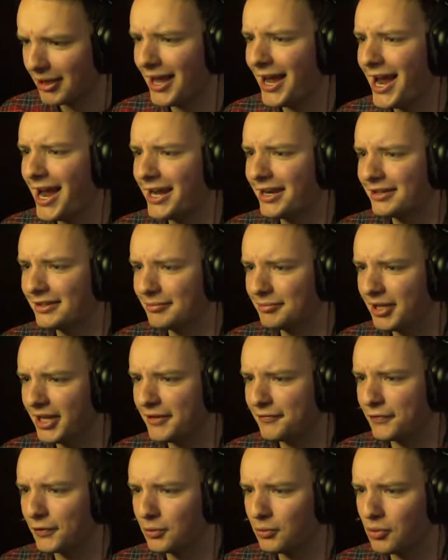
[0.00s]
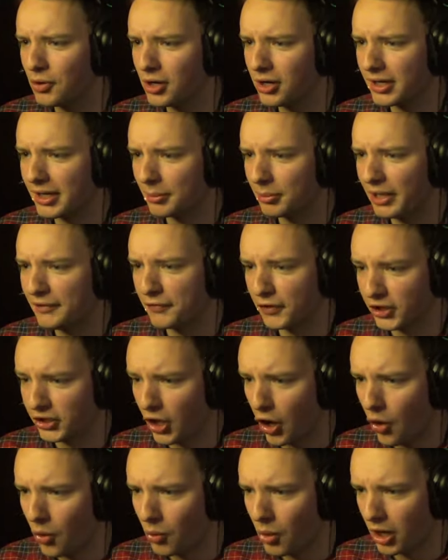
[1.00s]
late. I'm late for work. I'm late for
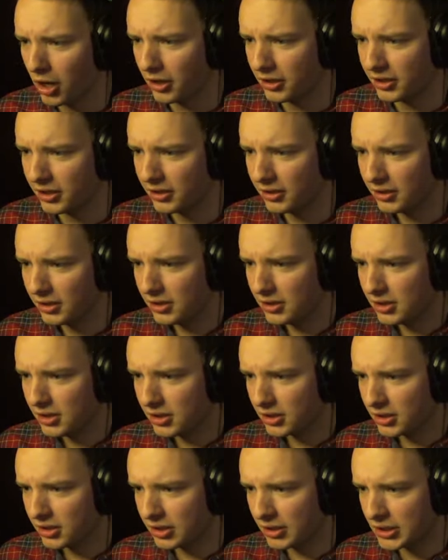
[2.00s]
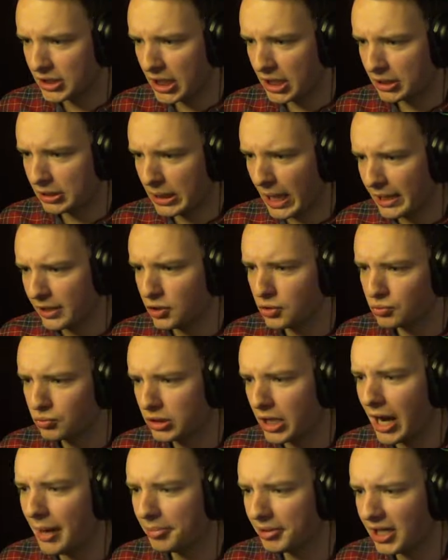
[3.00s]
goat work. It, it, I do
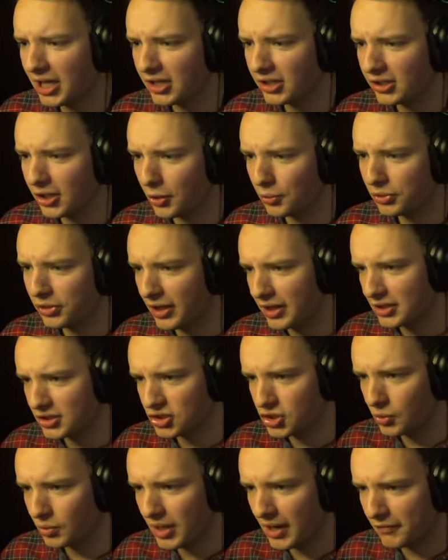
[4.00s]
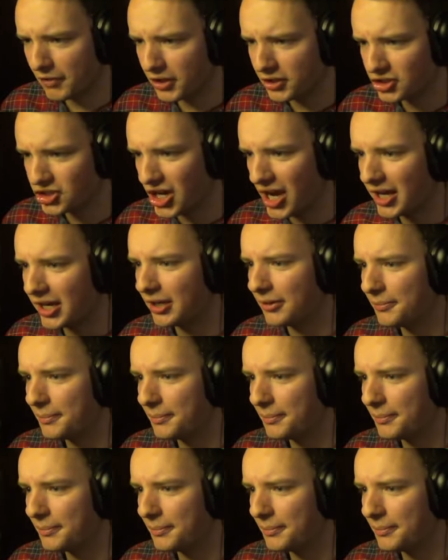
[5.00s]
complicated goat things. You would never understand it.